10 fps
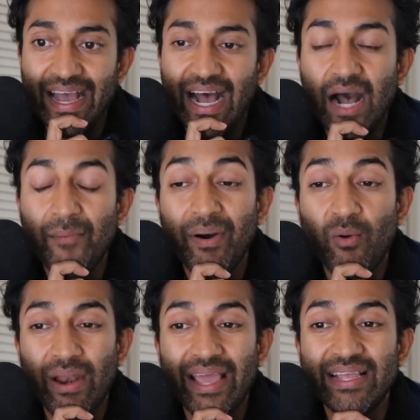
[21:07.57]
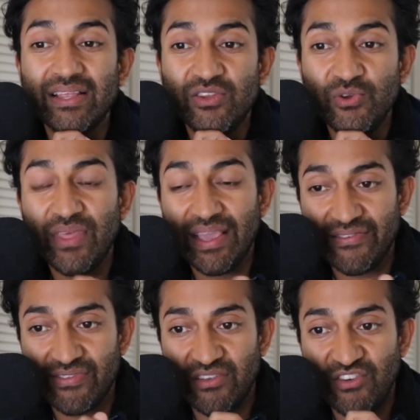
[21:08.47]
Uh, but what I do think
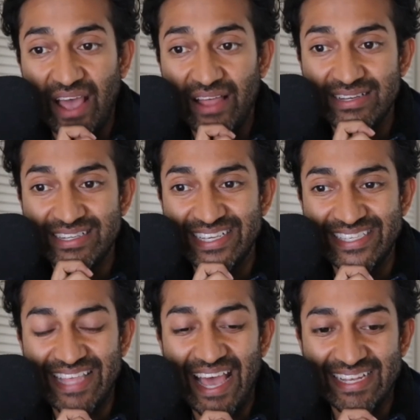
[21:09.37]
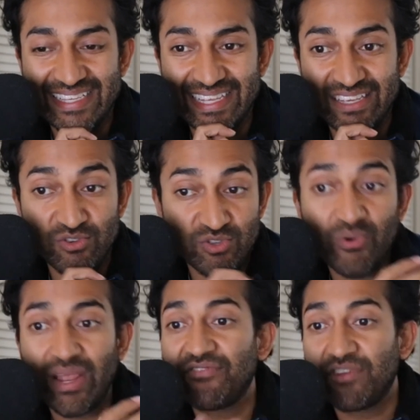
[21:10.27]
is the challenge is that you don't
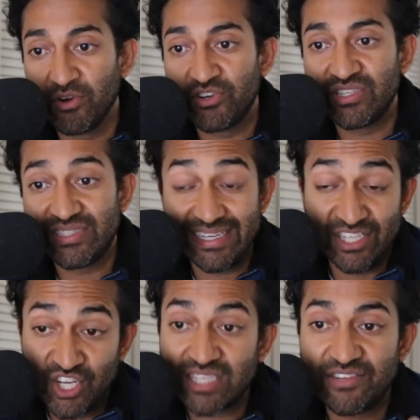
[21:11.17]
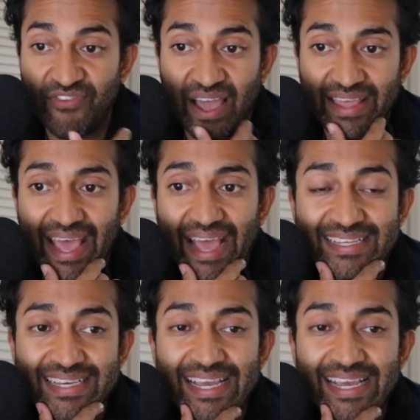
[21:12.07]
have an emergency to justify that.